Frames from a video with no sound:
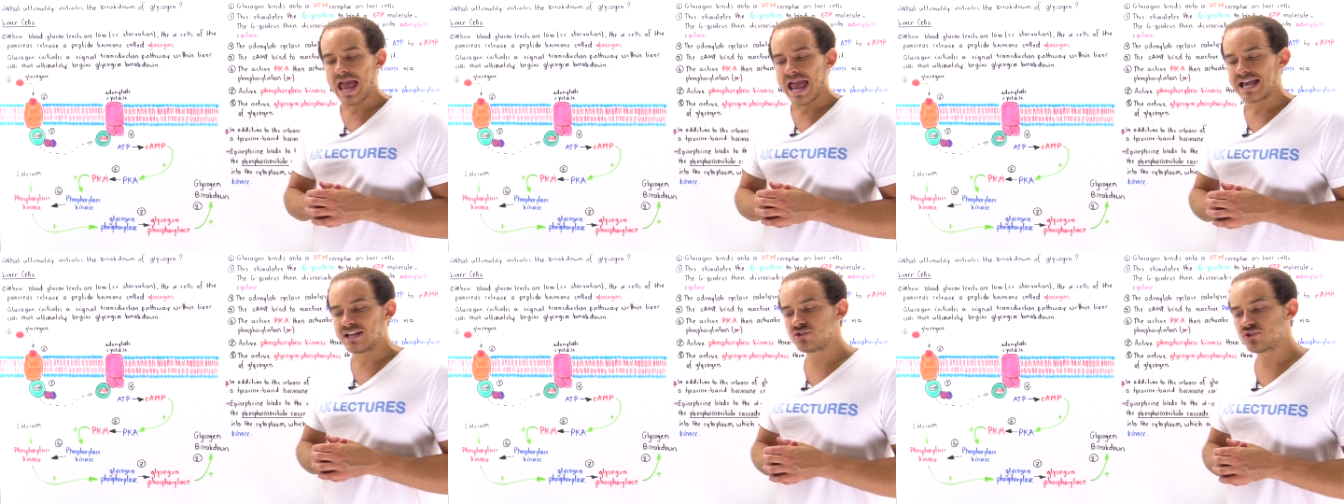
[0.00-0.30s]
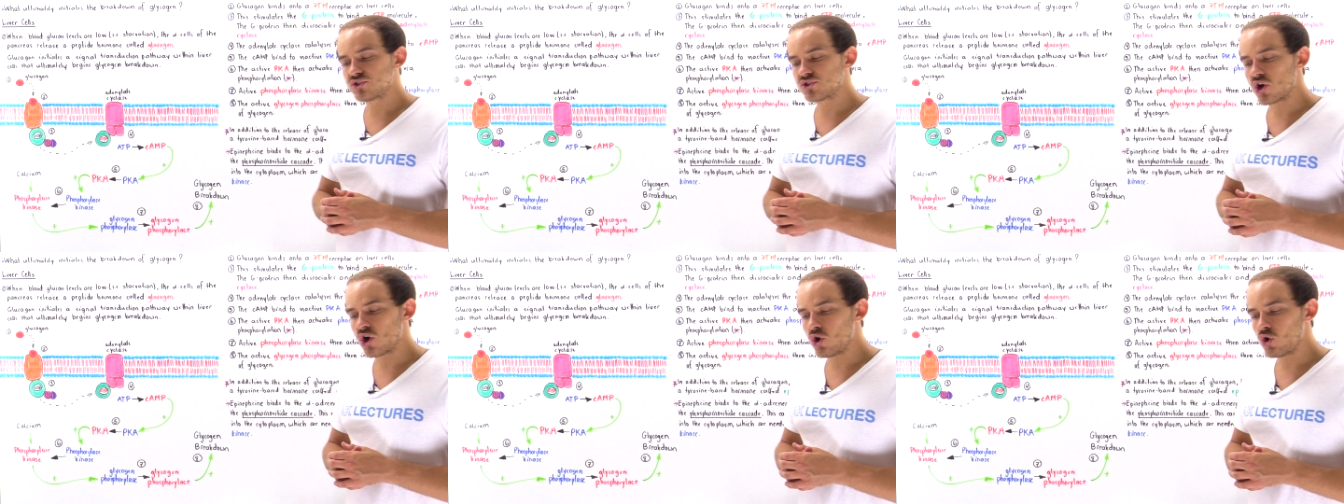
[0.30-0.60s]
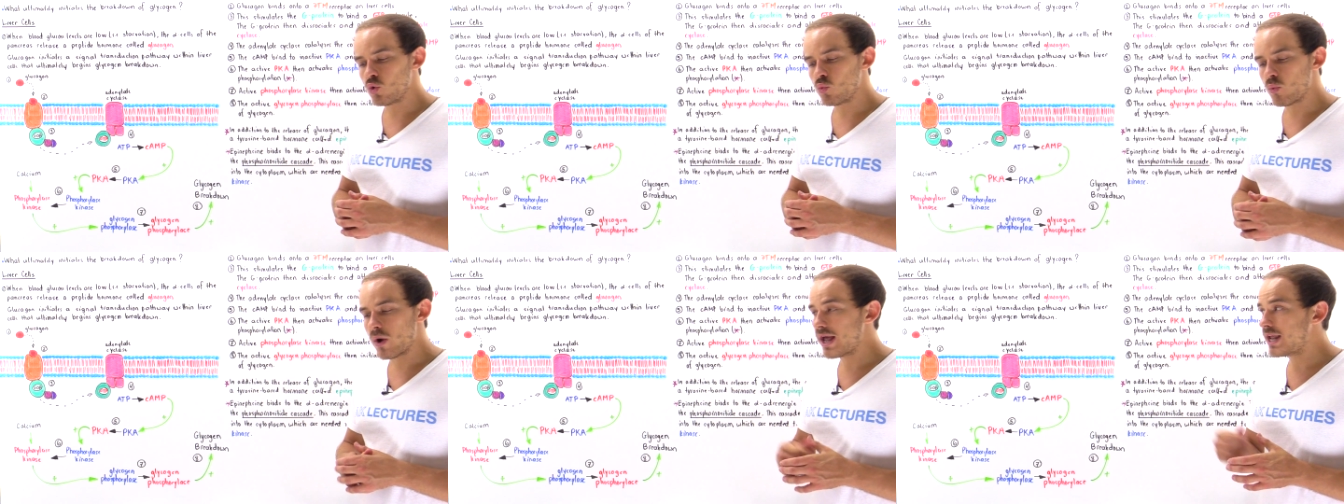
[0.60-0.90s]
And
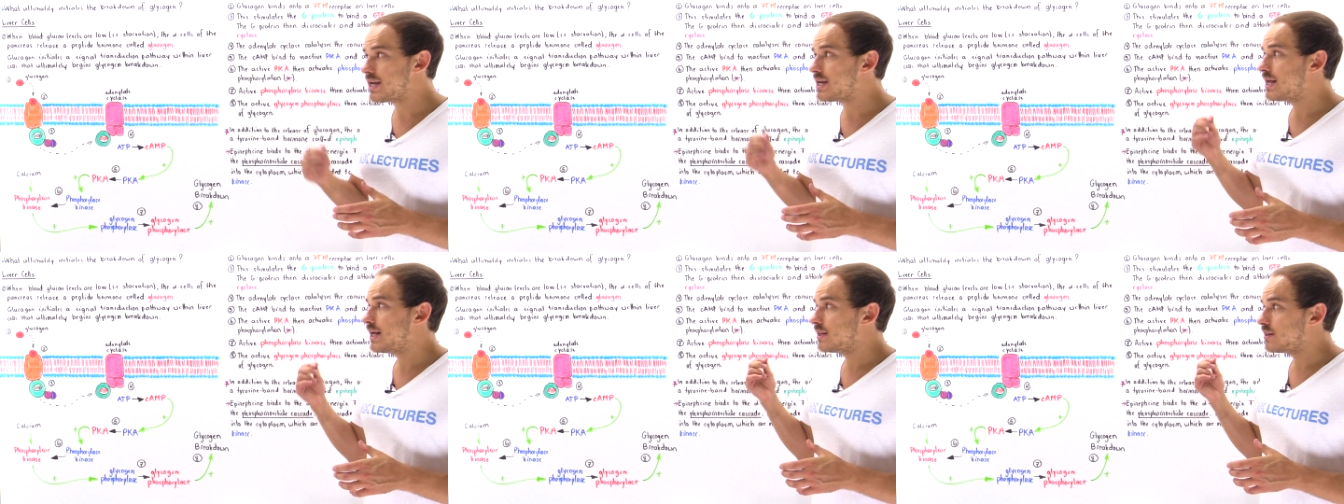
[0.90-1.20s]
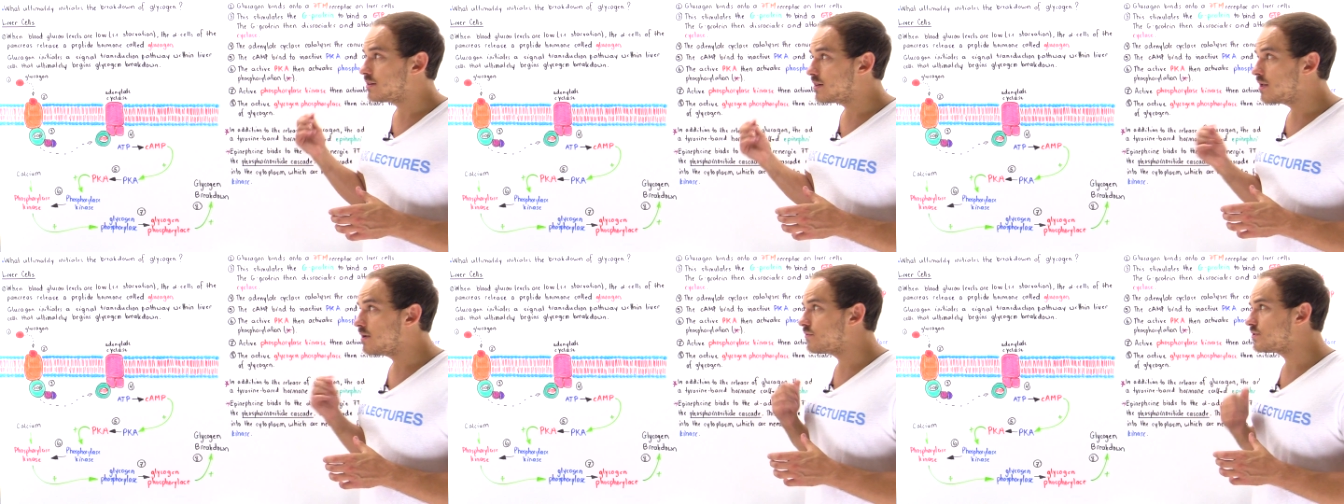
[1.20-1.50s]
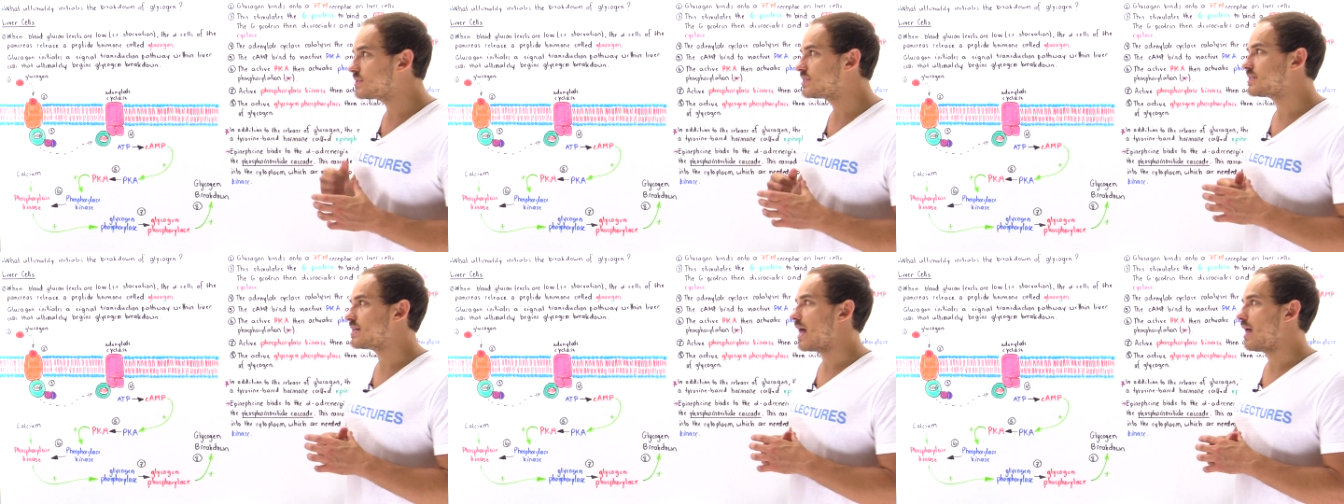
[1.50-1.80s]
so when
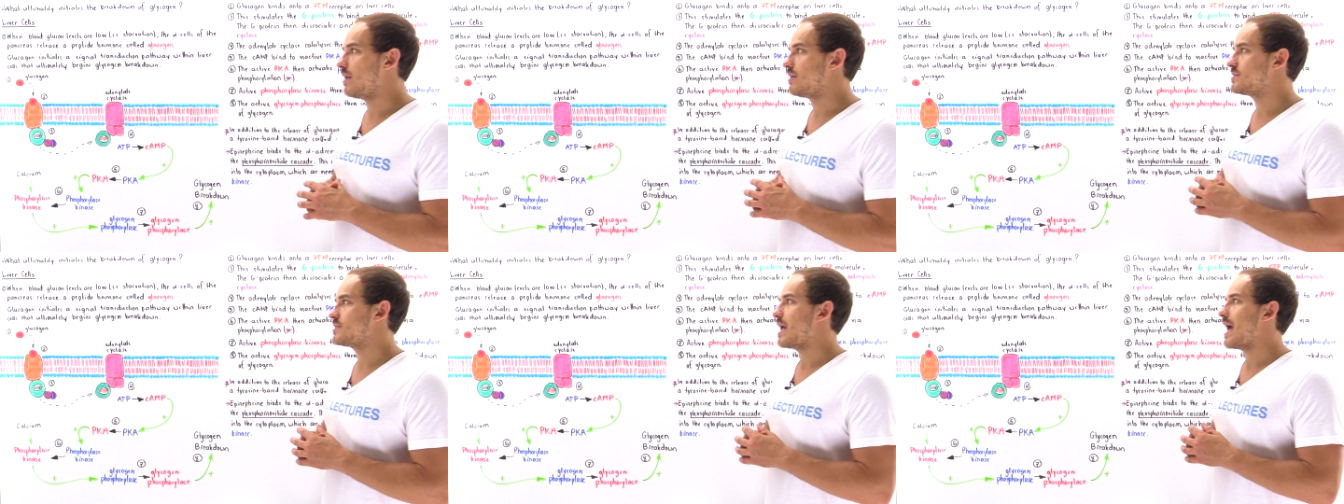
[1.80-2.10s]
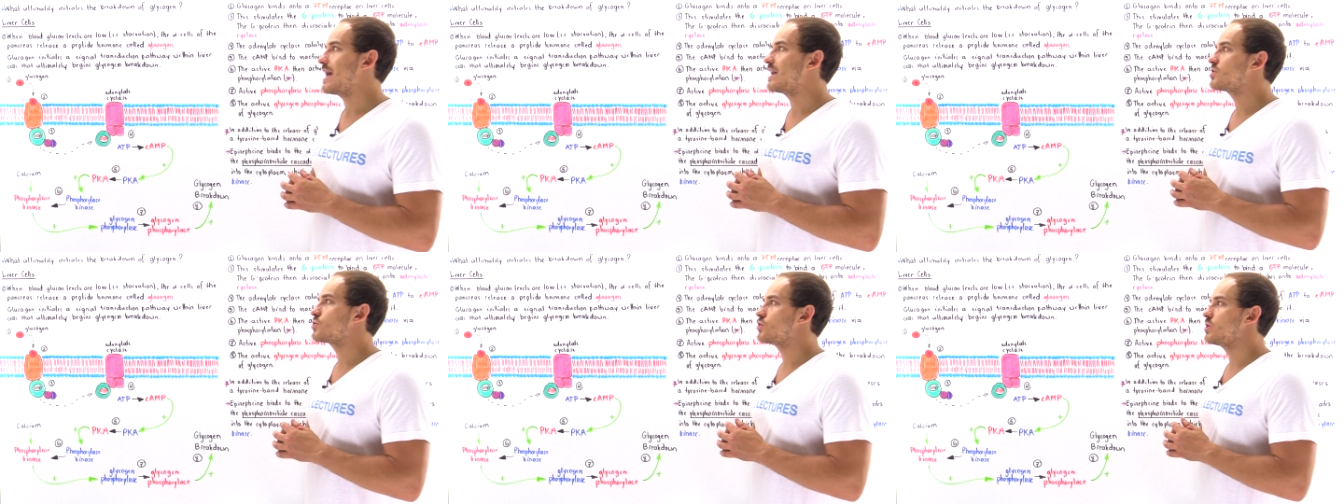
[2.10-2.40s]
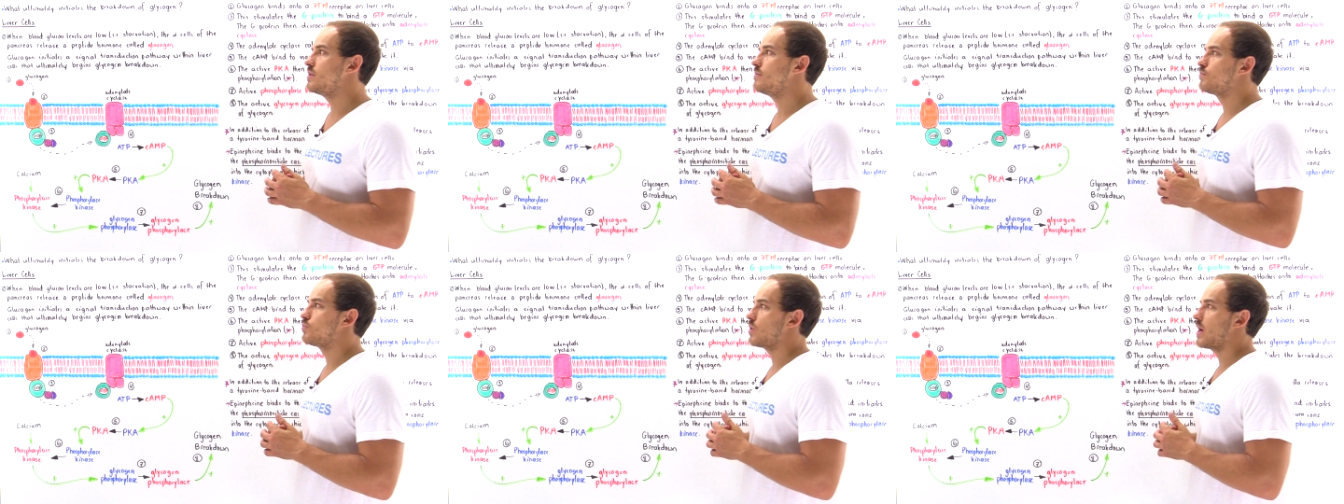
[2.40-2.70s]
liver cells
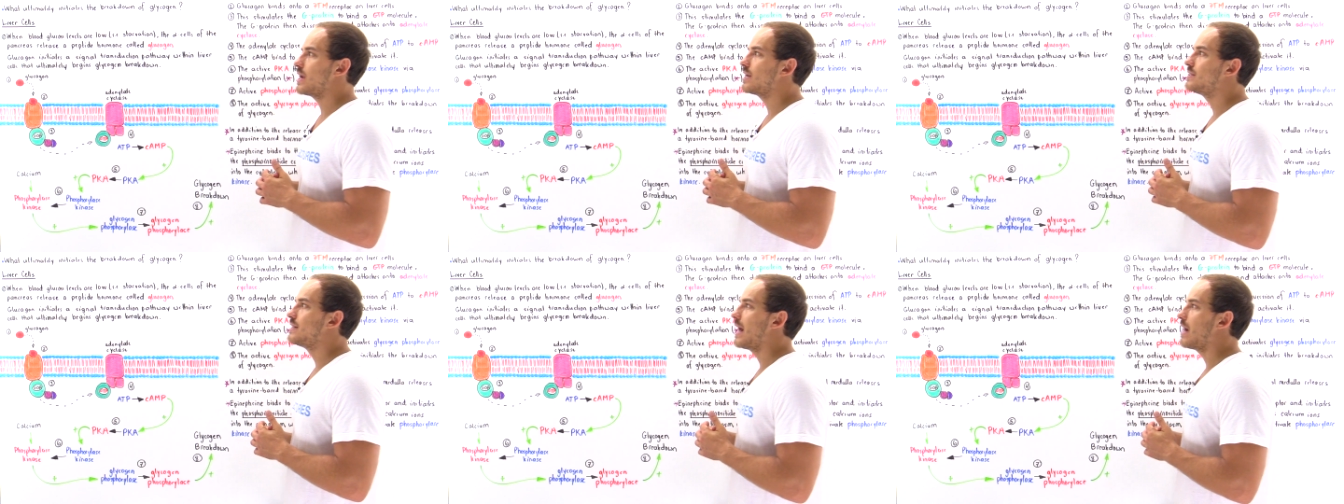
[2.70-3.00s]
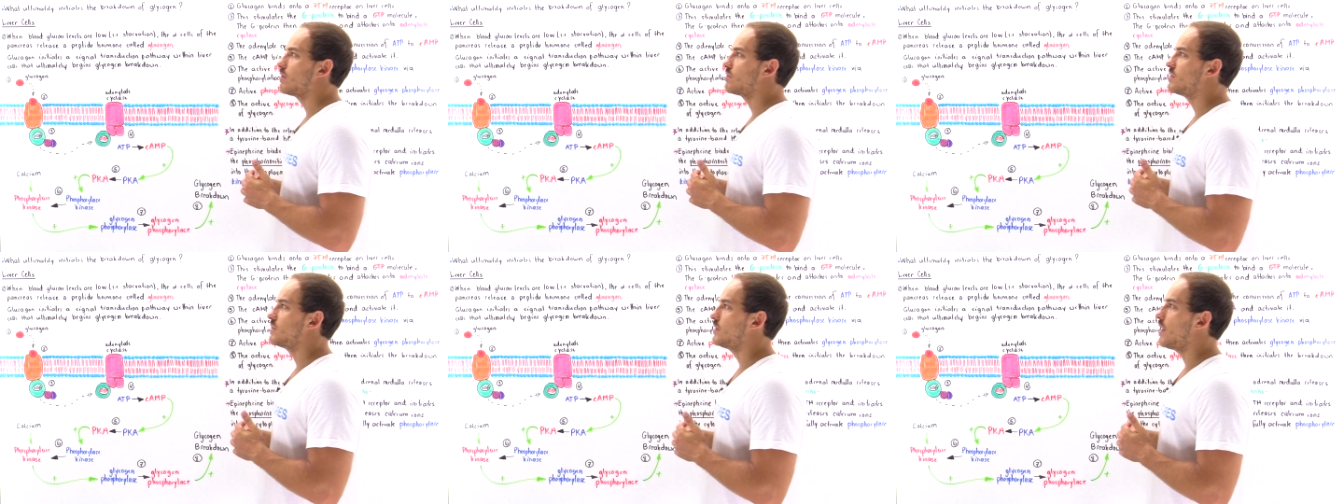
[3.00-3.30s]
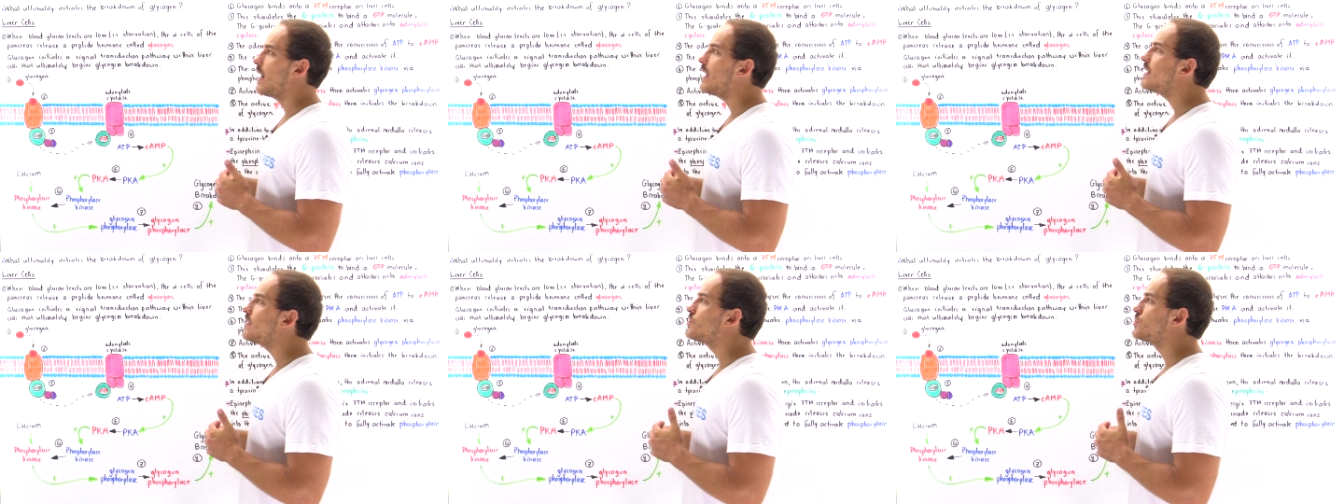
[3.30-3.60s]
actually break down
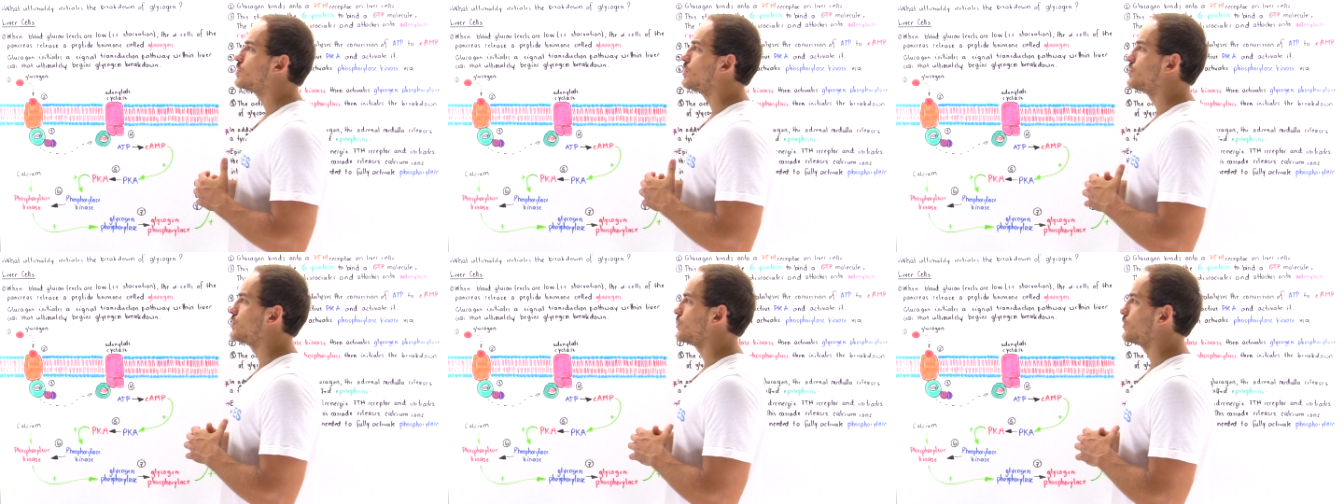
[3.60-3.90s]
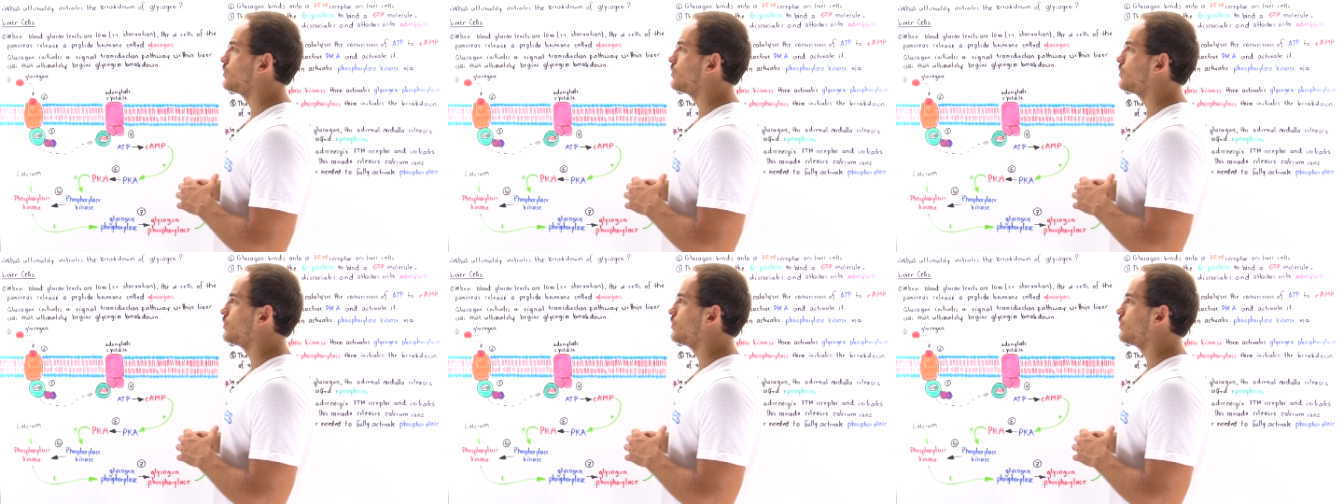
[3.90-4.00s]
glycogen into